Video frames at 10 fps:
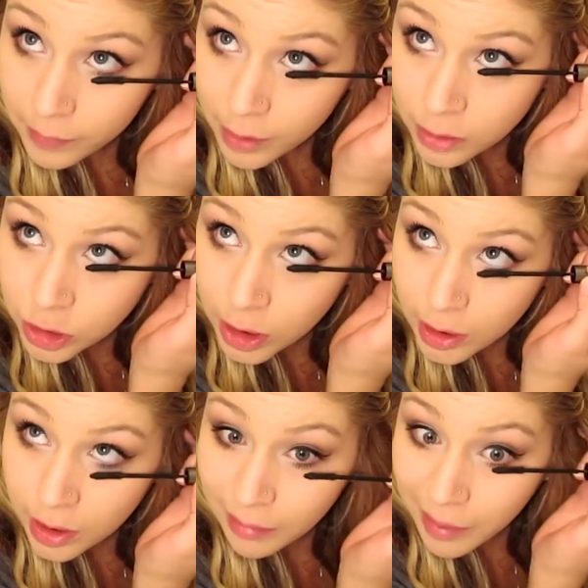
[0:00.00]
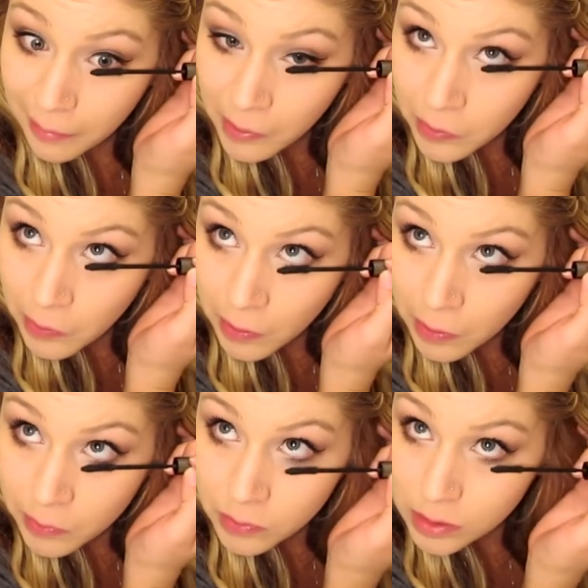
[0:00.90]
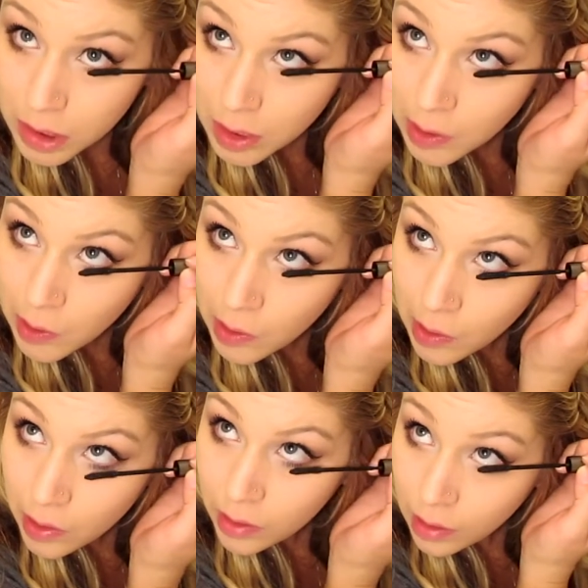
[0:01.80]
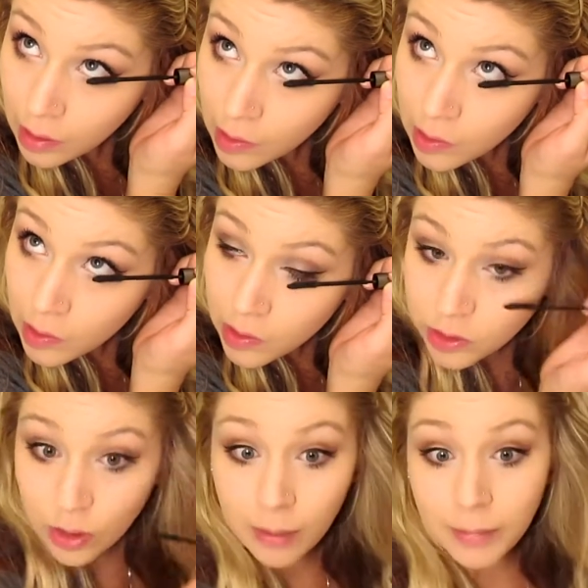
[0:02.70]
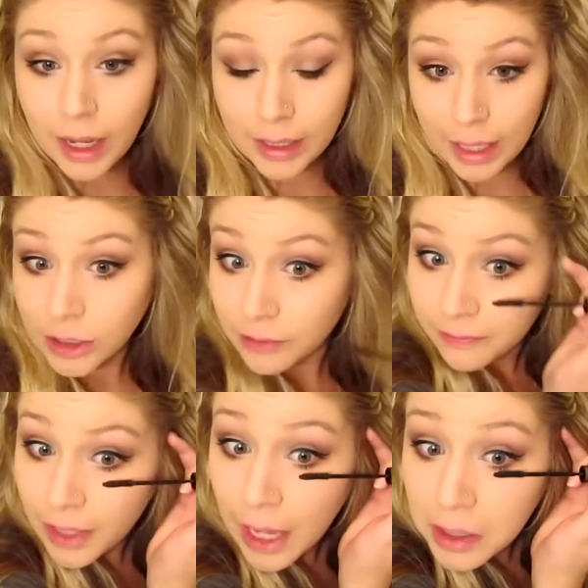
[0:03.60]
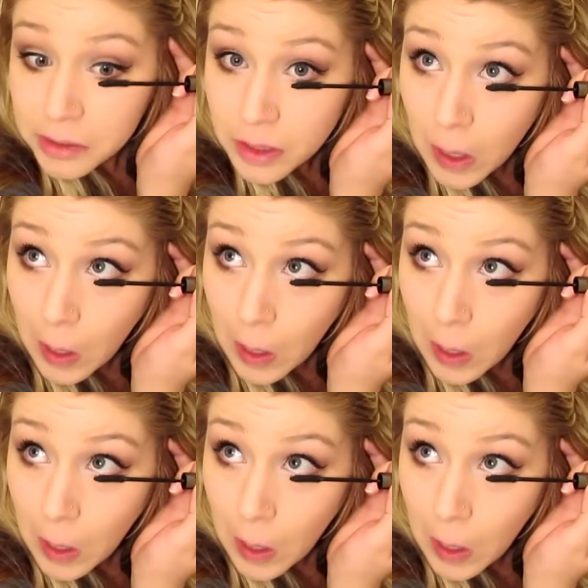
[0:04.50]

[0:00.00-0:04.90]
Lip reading: I try to keep my mouth closed so I'm not catching flies.